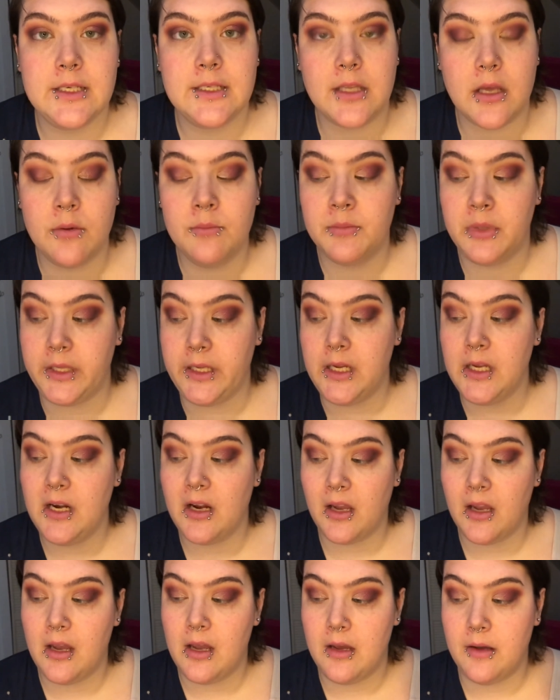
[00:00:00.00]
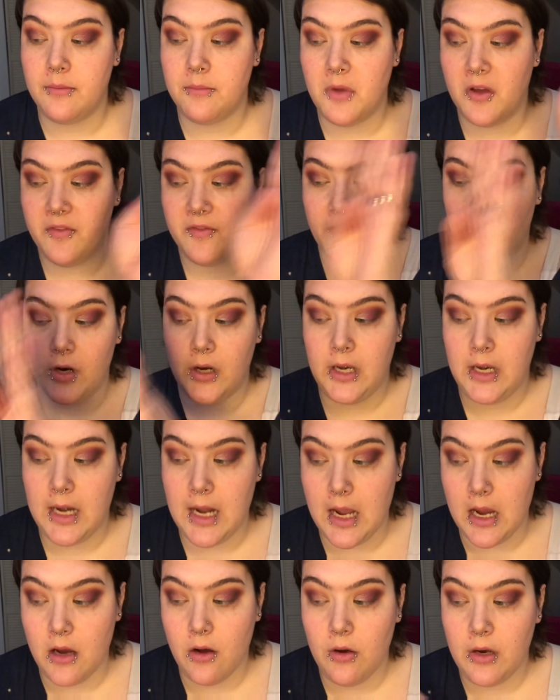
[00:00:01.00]
complete for
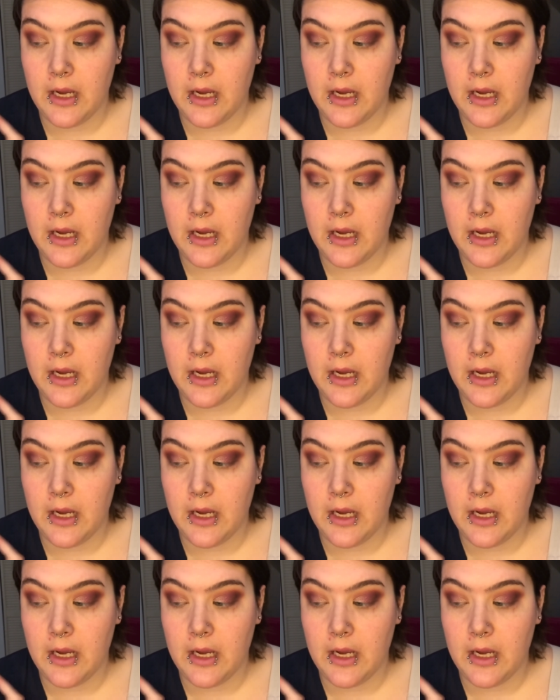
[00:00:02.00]
now.